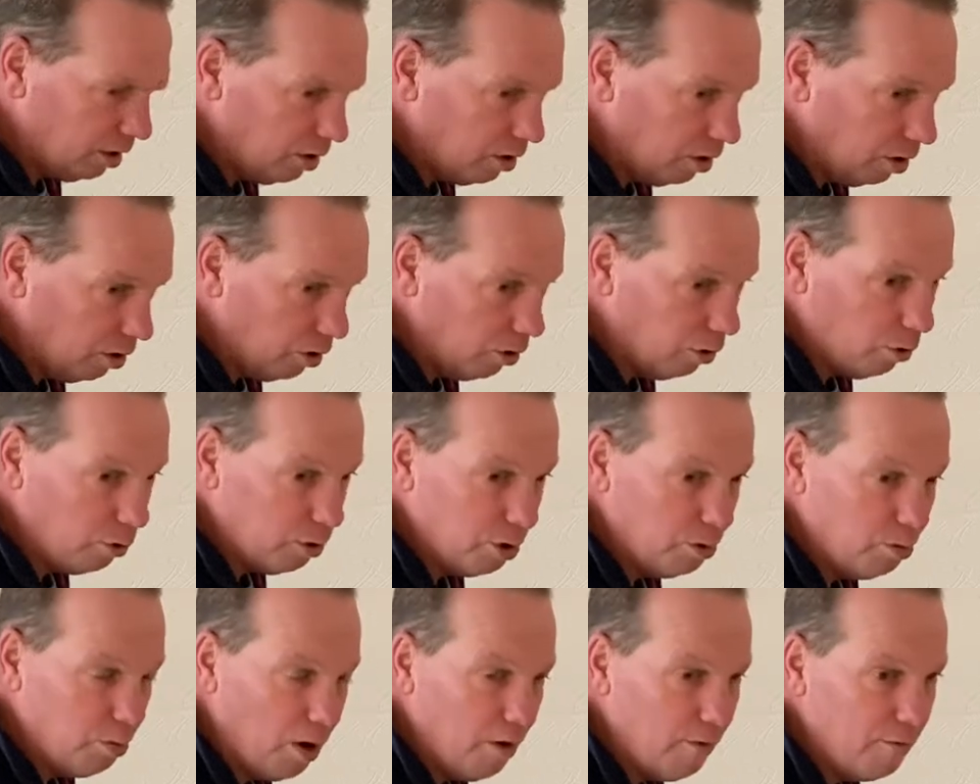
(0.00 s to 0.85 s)
I ordered
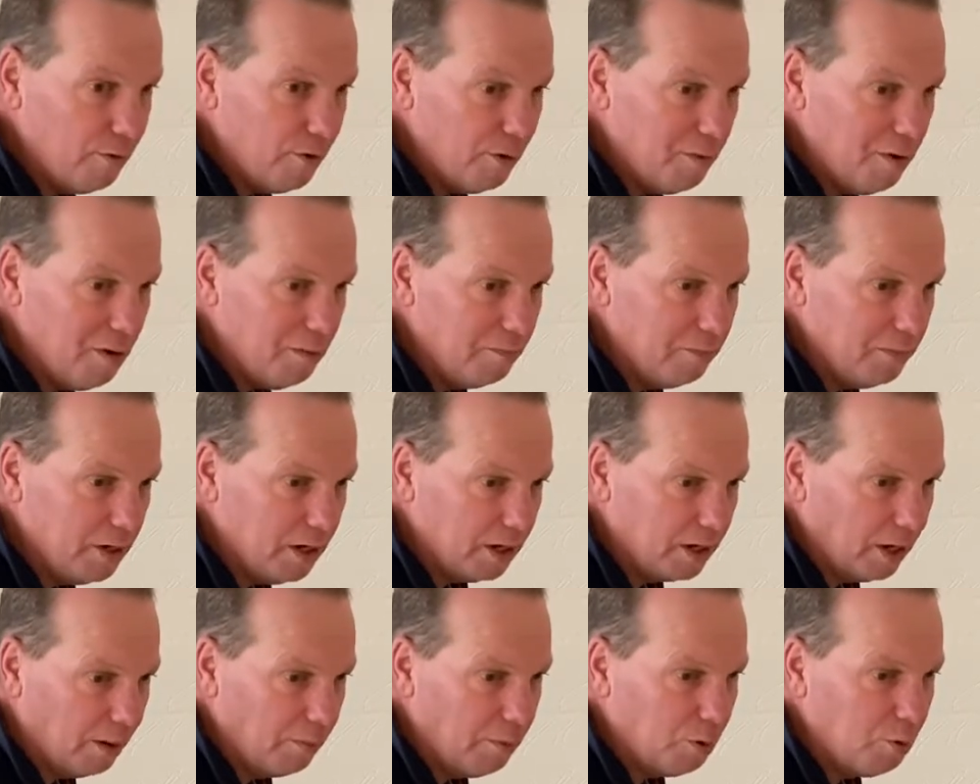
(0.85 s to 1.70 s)
one from them a
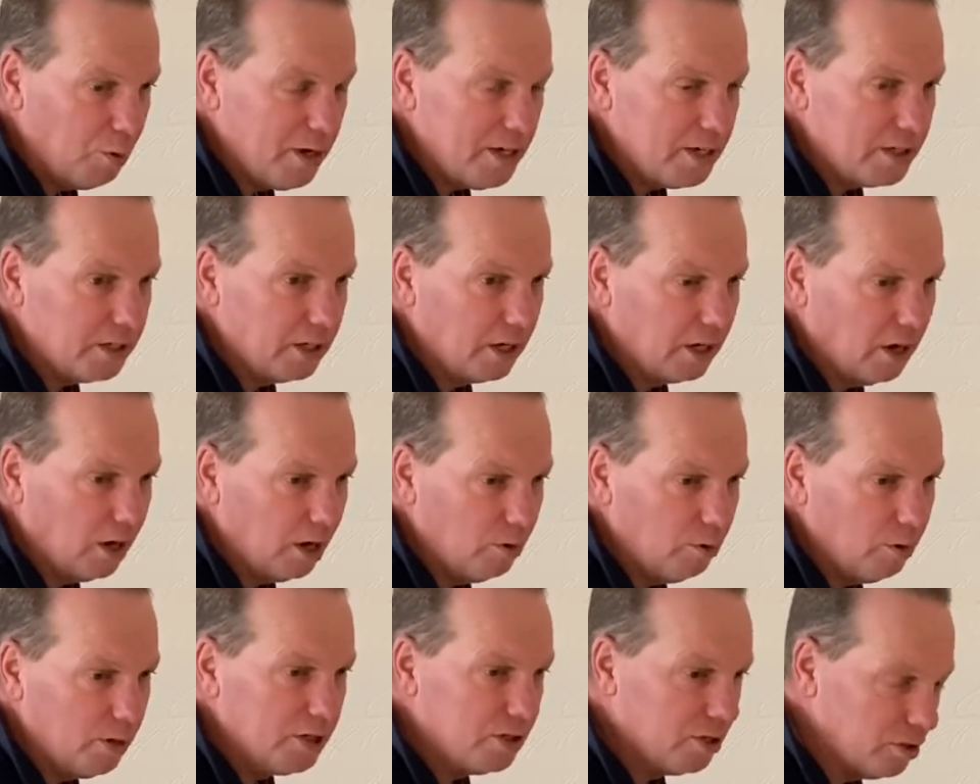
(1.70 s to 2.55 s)
couple of weeks ago,
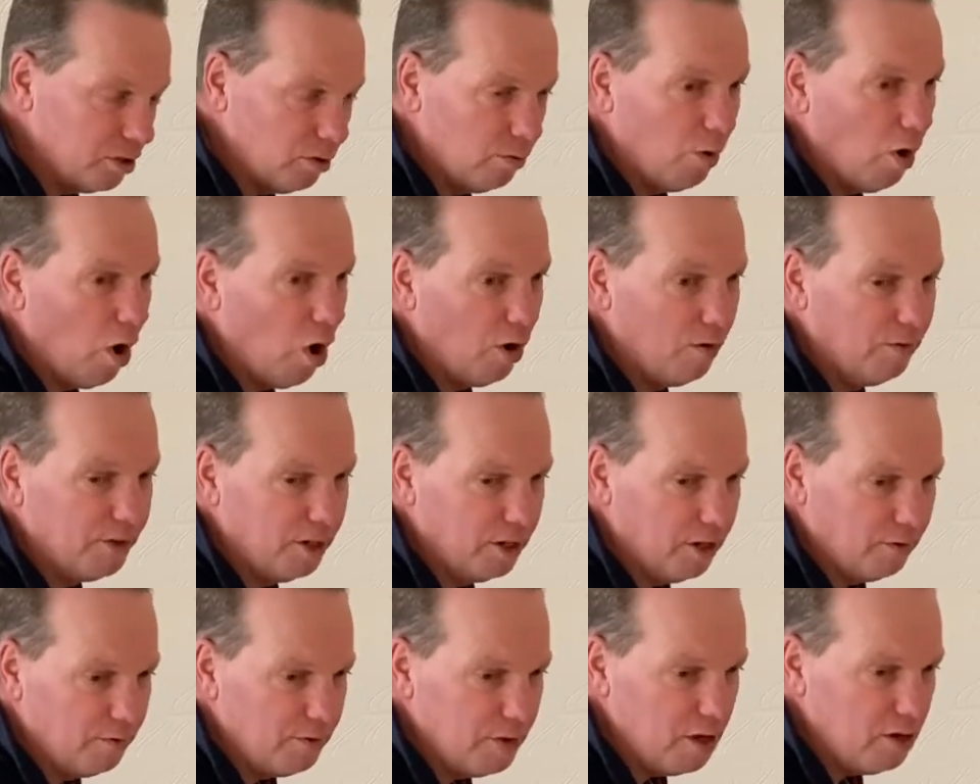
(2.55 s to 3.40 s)
which has arrived, and
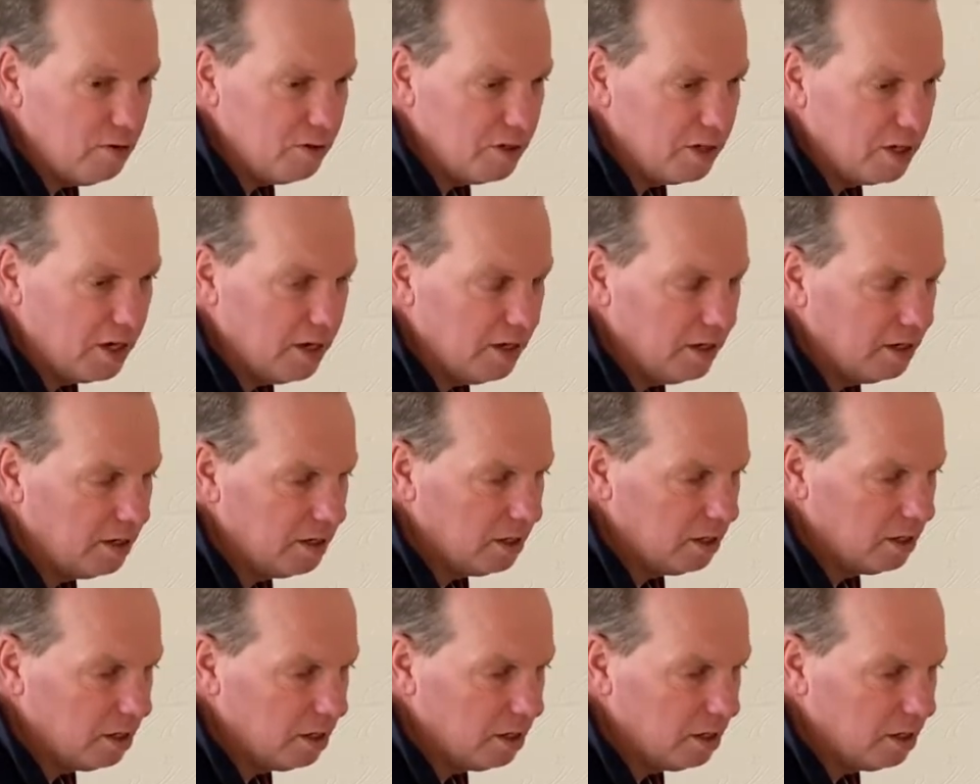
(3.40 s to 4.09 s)
I've used it.